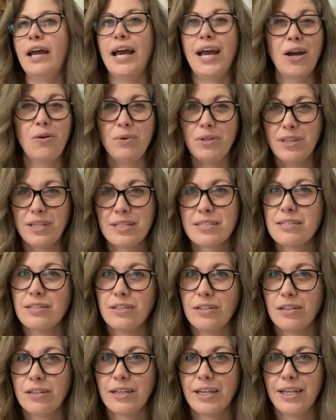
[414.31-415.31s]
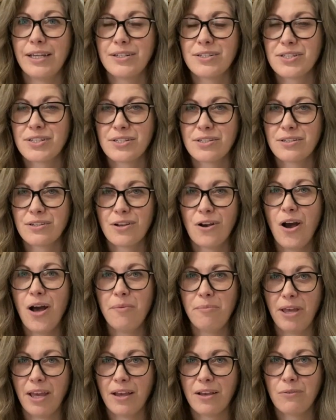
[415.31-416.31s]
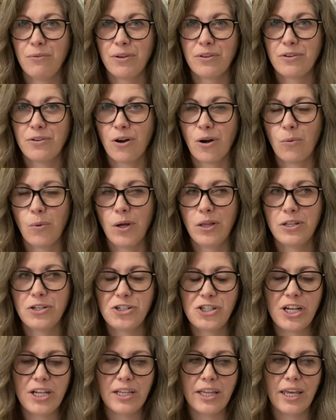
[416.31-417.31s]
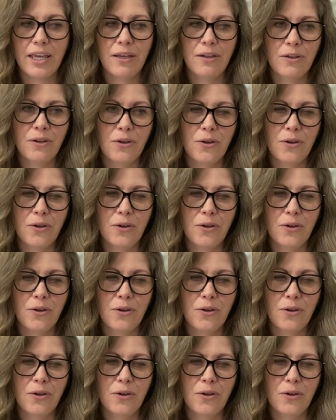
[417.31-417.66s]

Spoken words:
would this look in a comic with Narwhal and Jelly?